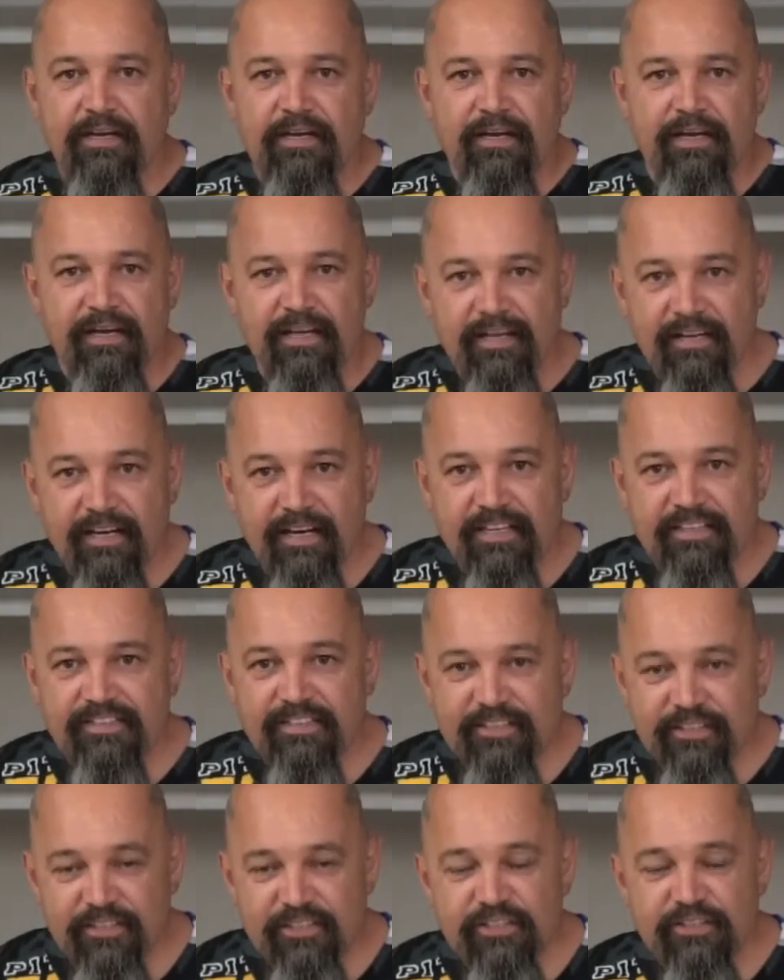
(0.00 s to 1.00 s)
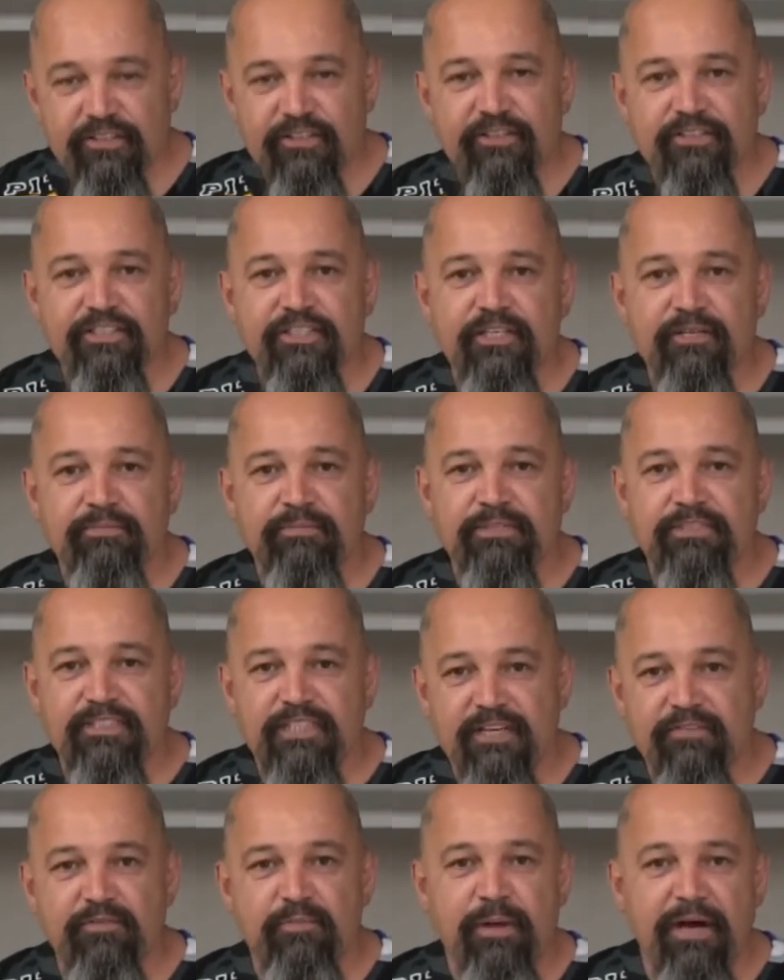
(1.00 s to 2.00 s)
Hey guys, here's a little tip to
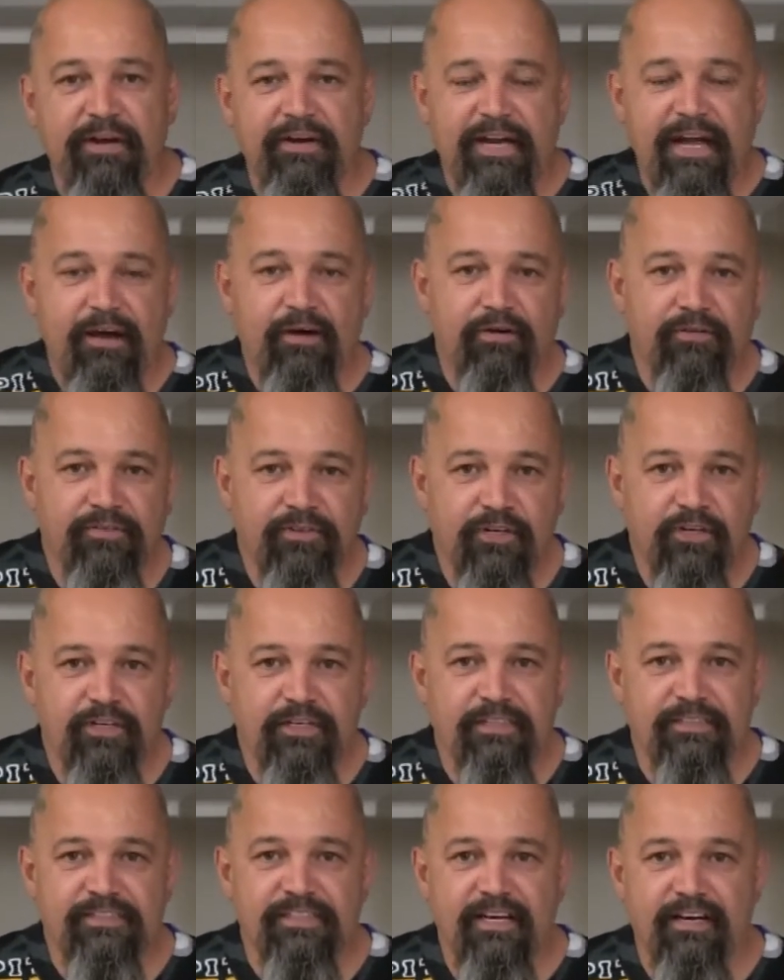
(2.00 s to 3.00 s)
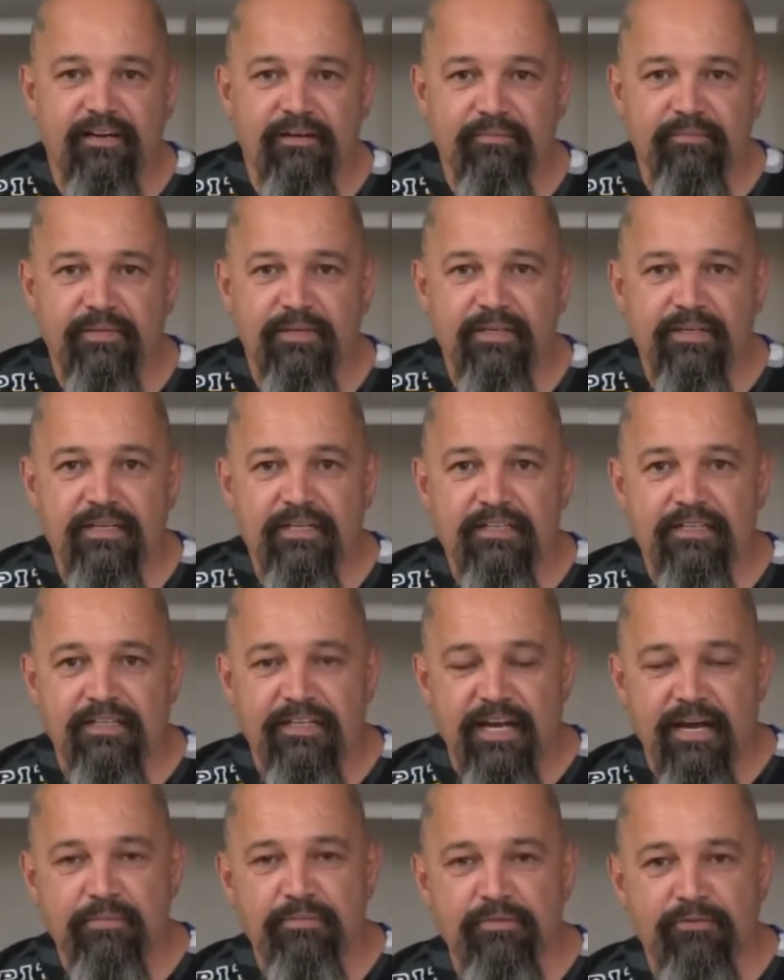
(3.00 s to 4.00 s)
save you about an hour of cooking time. The
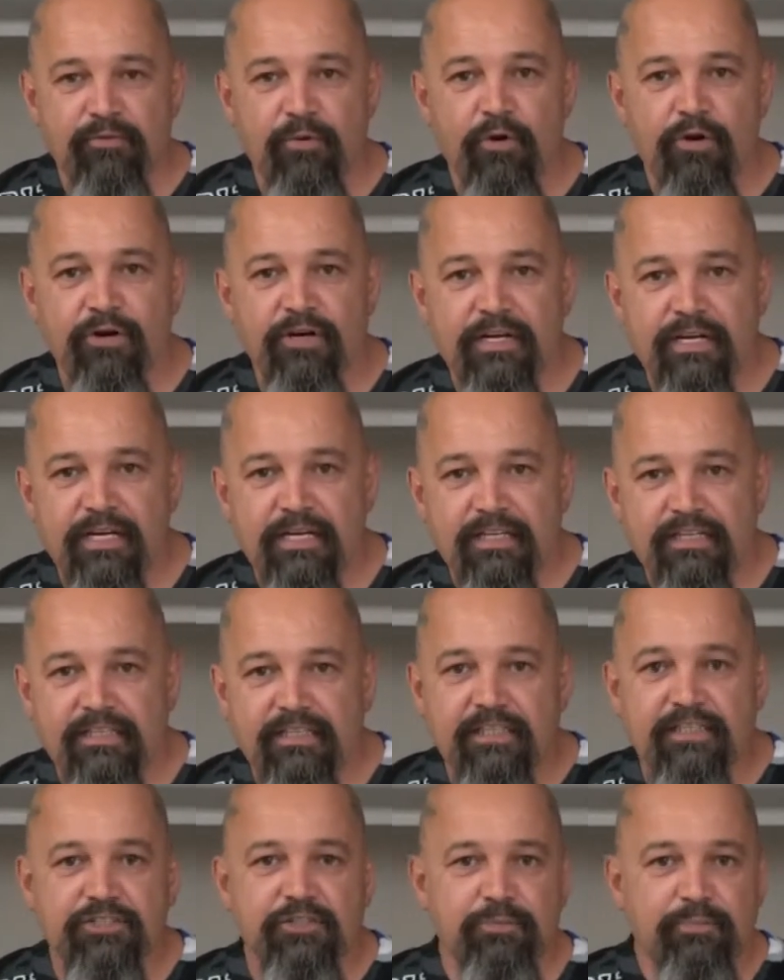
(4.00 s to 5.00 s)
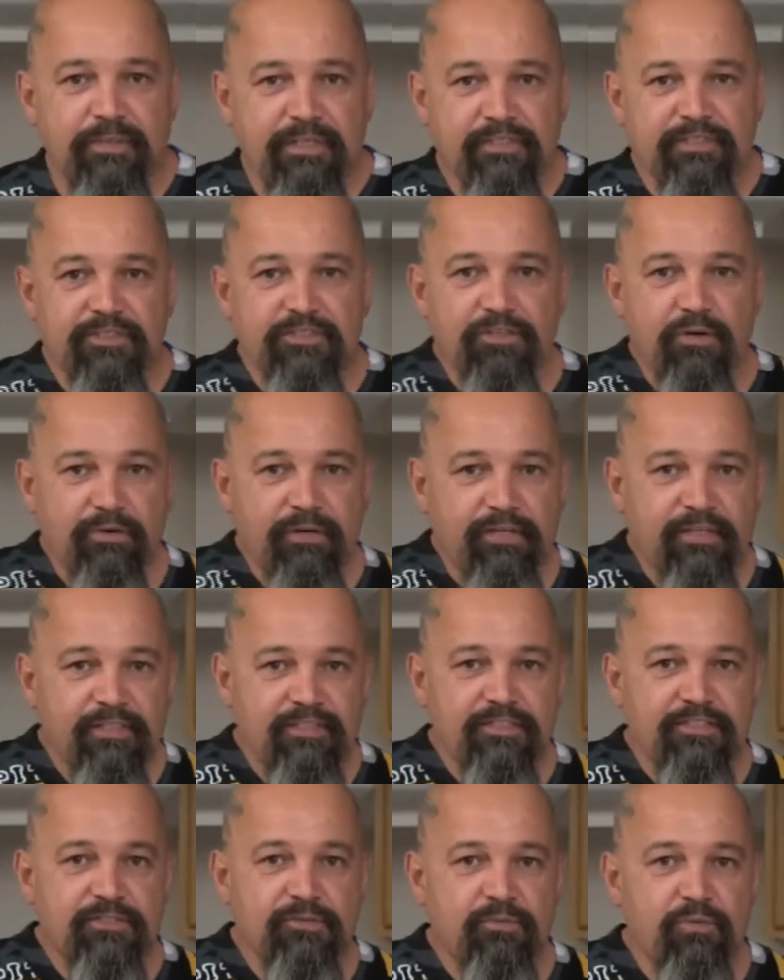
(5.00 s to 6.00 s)
night before, get your beans soaking
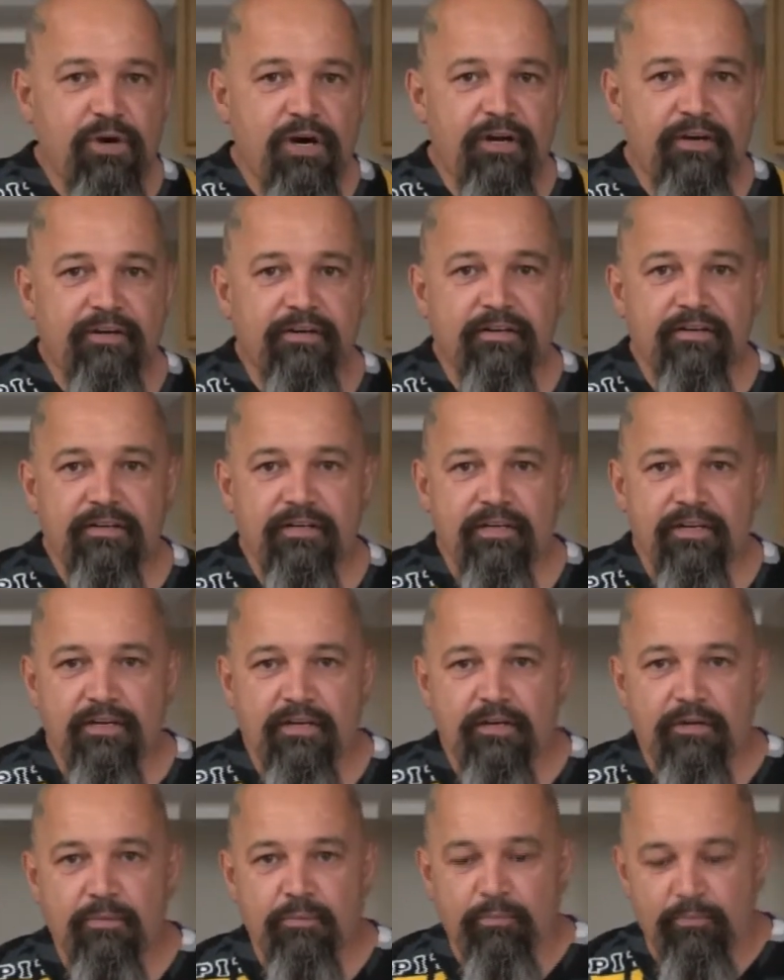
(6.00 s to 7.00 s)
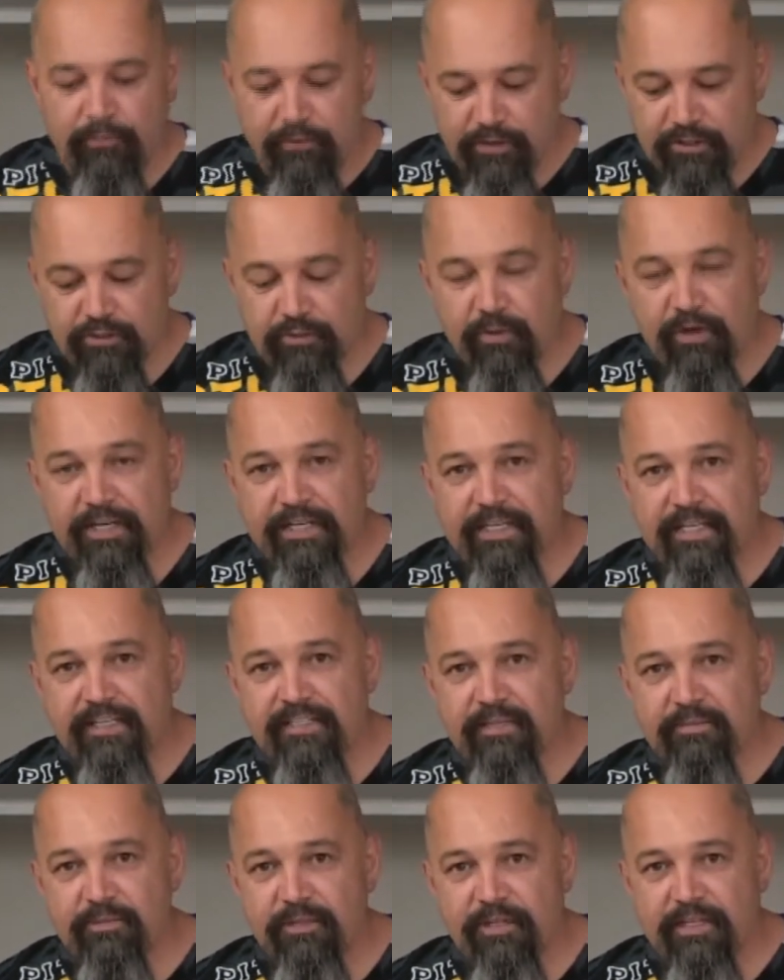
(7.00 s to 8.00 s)
into some water. First you want to
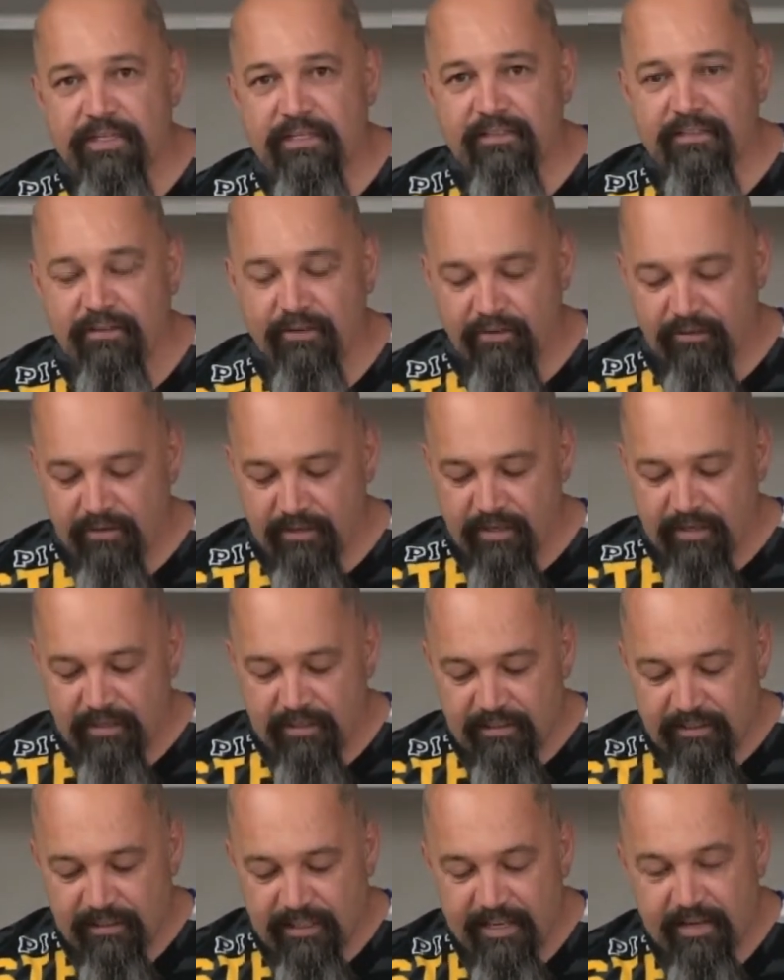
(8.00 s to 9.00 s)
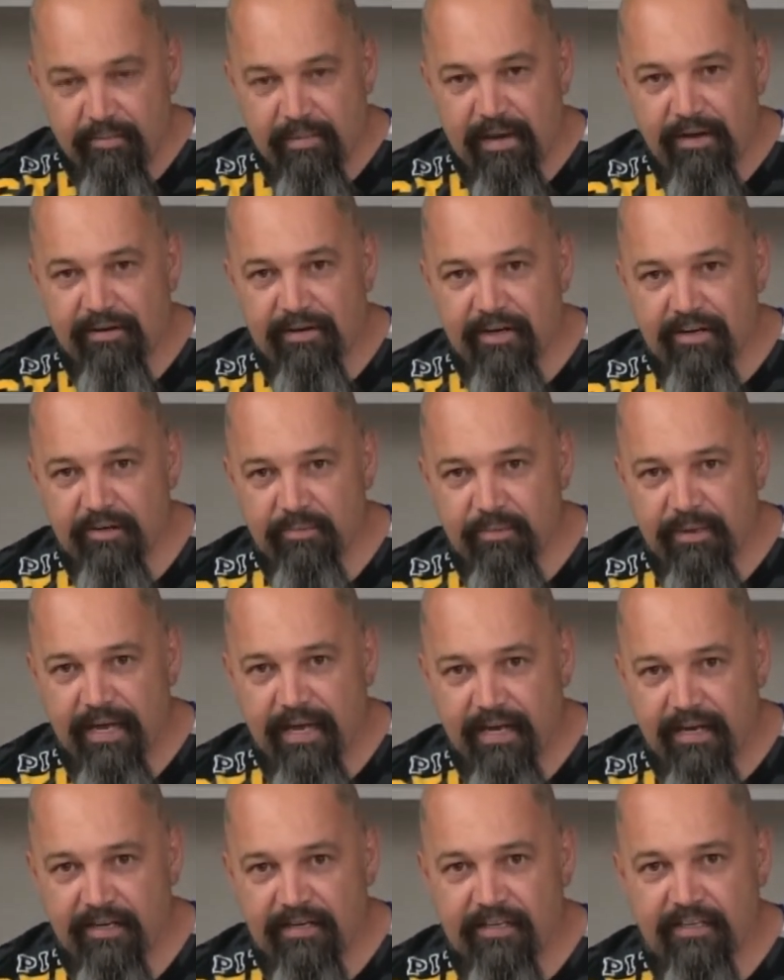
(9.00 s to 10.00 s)
get them clean though. Lay them out on a
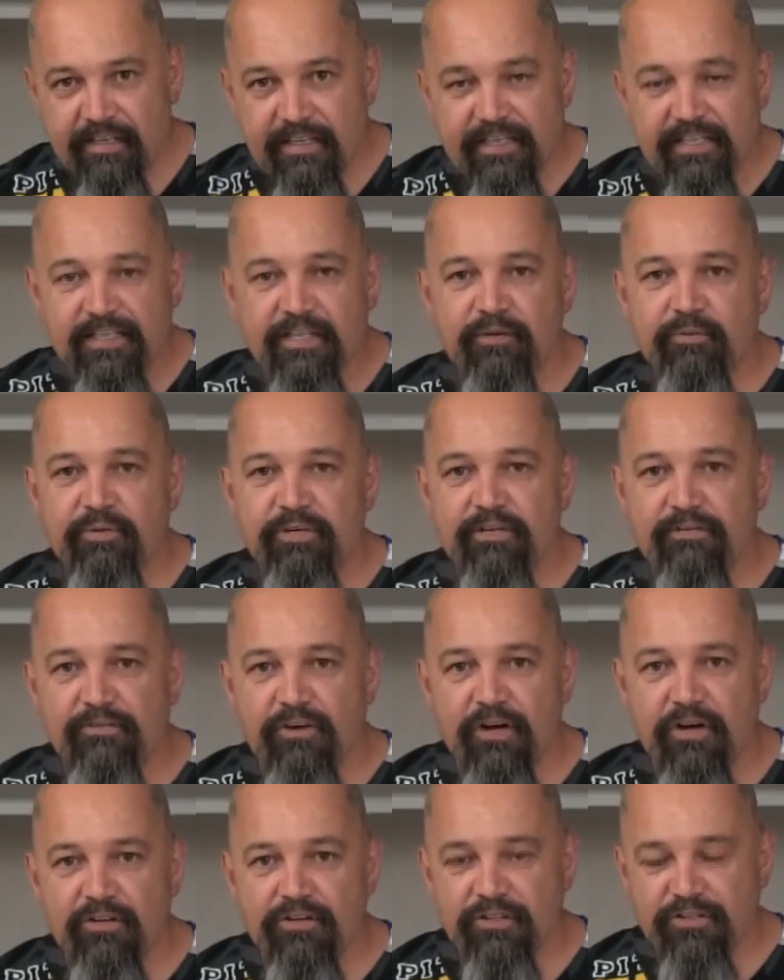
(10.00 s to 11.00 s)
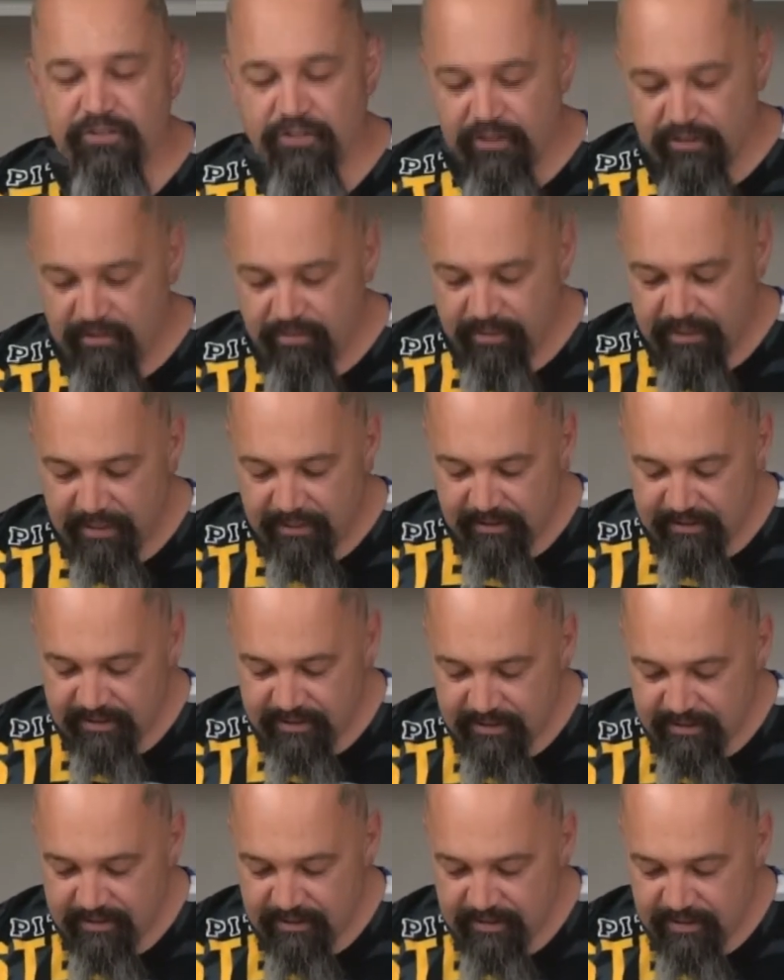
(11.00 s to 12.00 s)
pad and get rid of all your dirty
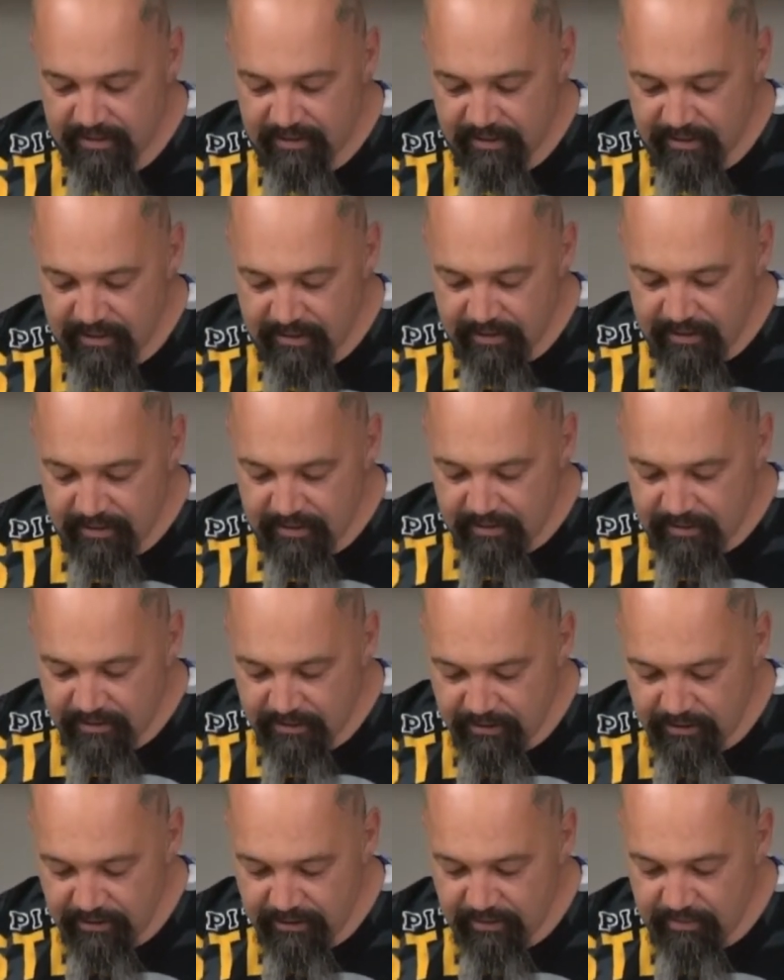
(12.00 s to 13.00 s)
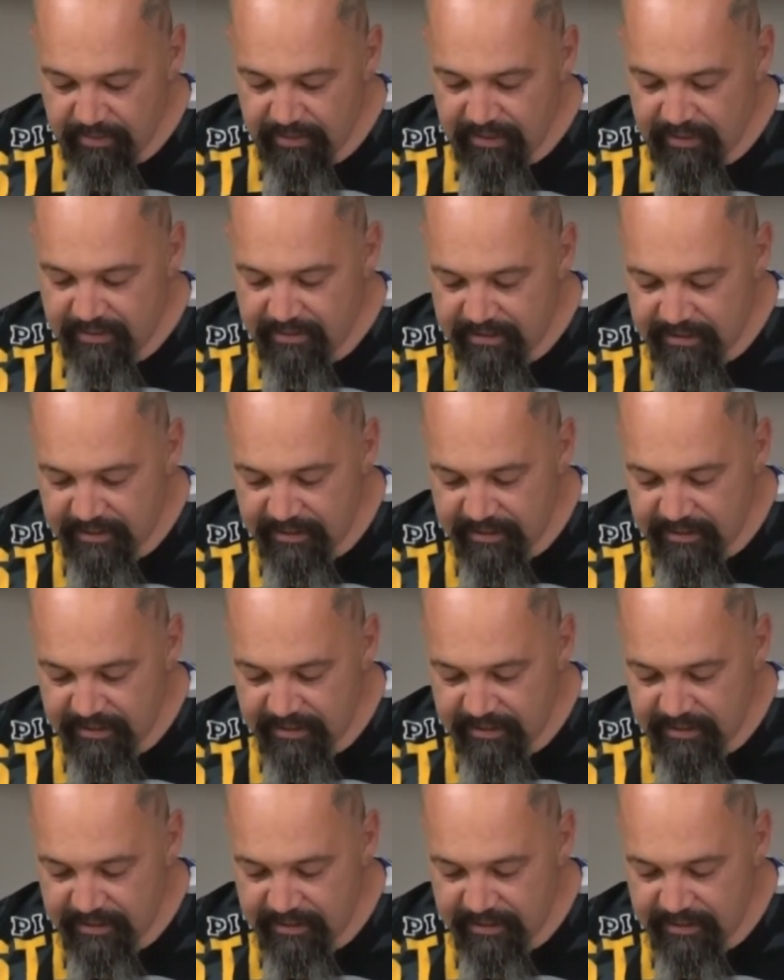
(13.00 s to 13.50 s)
beans. Dirty beans.